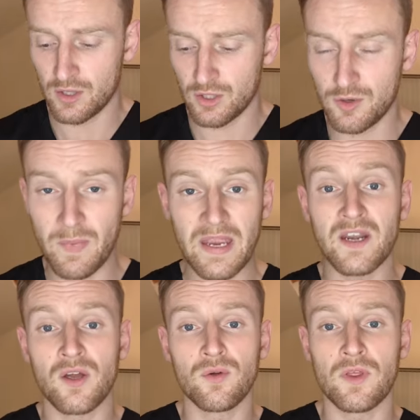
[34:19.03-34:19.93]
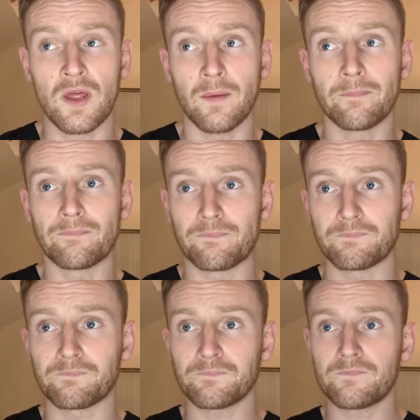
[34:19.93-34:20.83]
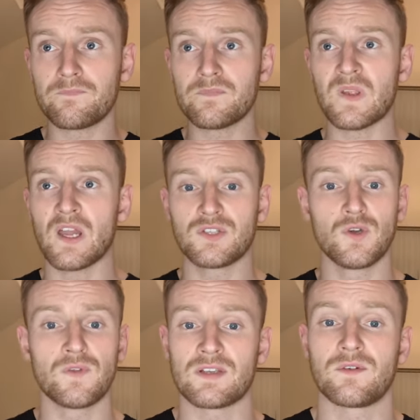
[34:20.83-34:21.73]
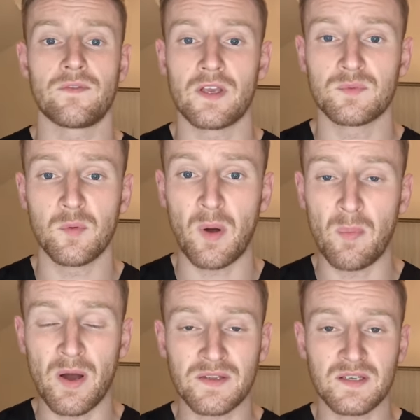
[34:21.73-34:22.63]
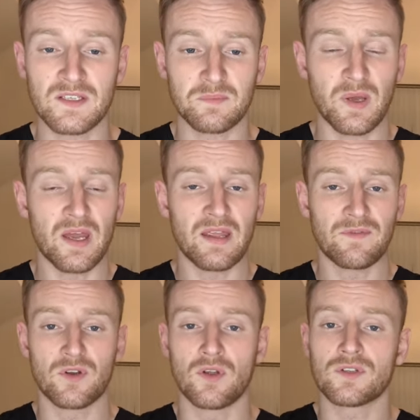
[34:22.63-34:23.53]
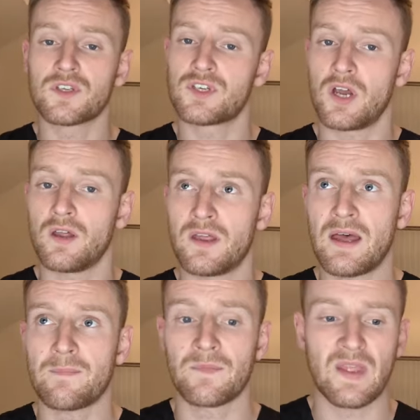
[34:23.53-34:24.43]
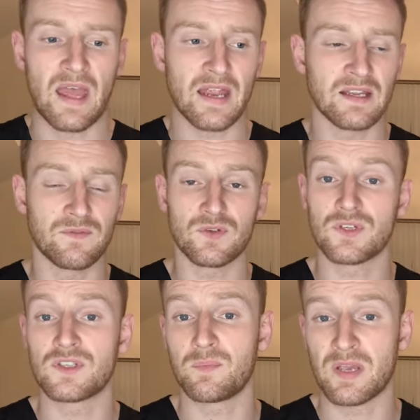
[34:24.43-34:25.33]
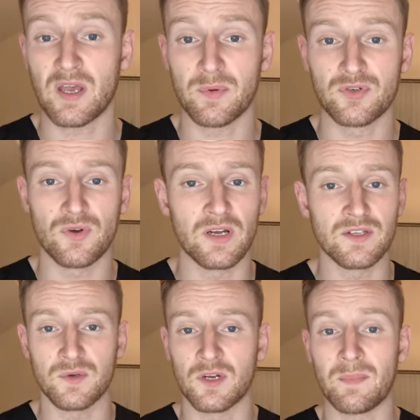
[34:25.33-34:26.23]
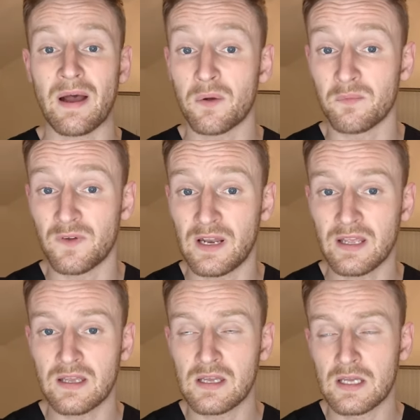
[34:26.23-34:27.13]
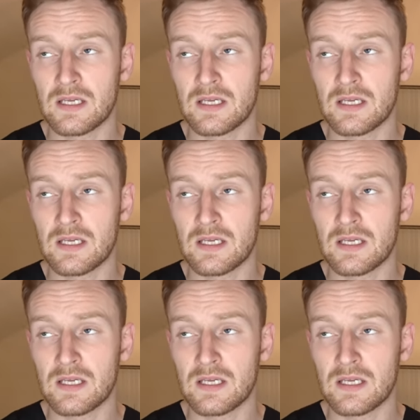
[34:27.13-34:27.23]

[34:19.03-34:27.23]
You may know that a tooth has reversible pulpitis, but if you're not to chart that, and if you're just to pick up a drill and do an amalgam filling,